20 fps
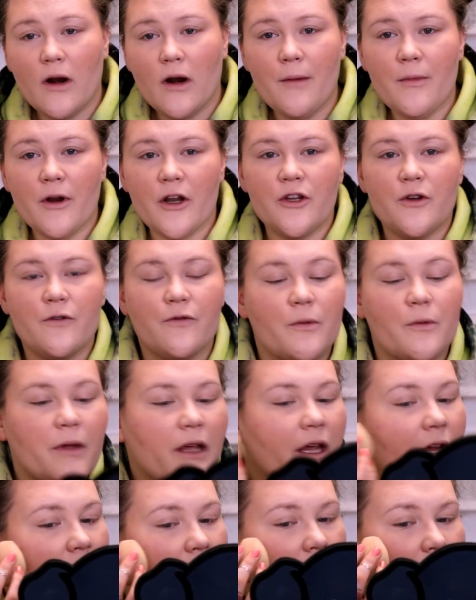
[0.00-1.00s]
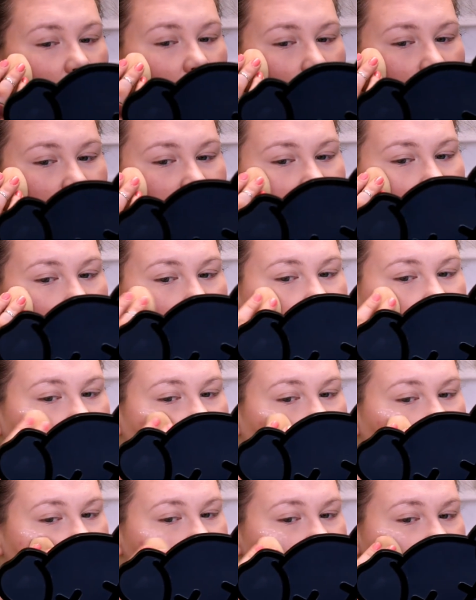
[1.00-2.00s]
what I'm gonna do from here over top of
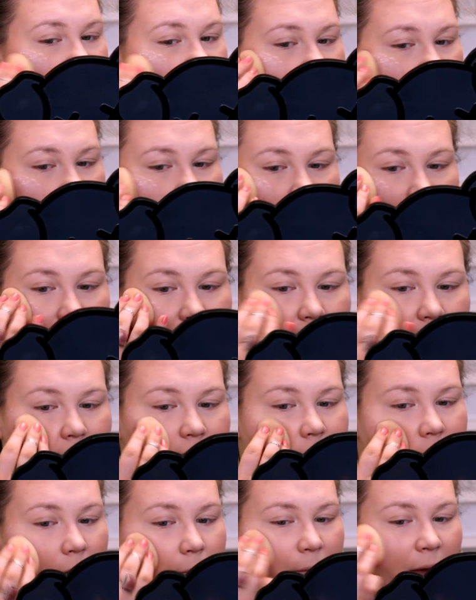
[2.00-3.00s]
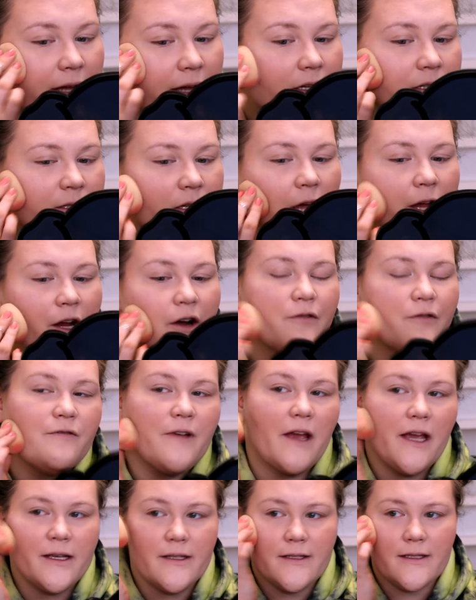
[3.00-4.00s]
it is just lightly set my entire
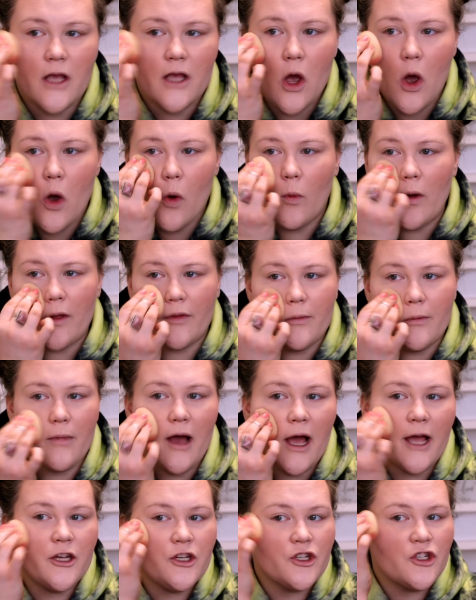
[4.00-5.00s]
face with my